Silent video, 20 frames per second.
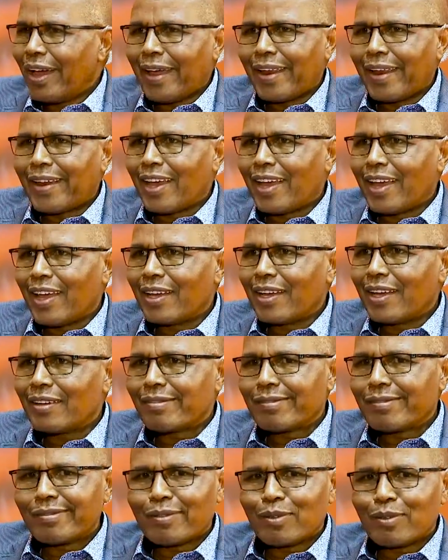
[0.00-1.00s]
And
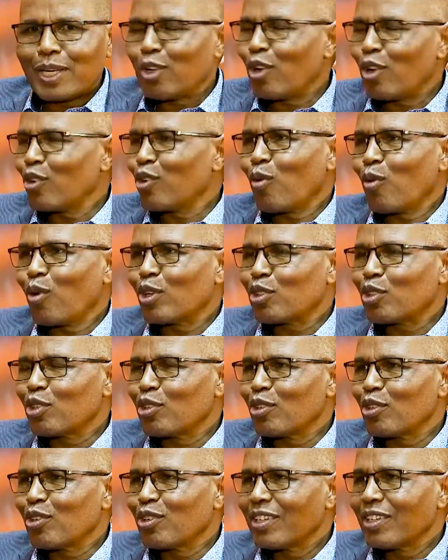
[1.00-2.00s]
we don't know what to
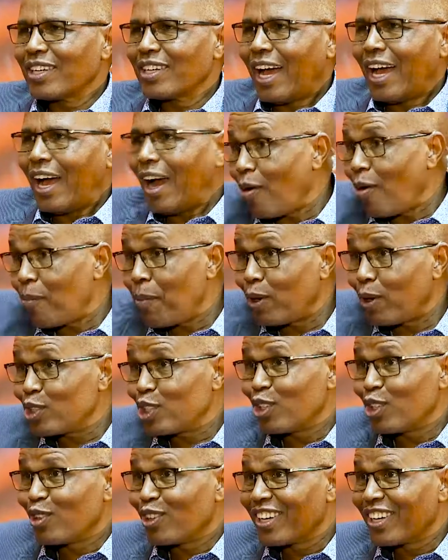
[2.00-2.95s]
do. How about you?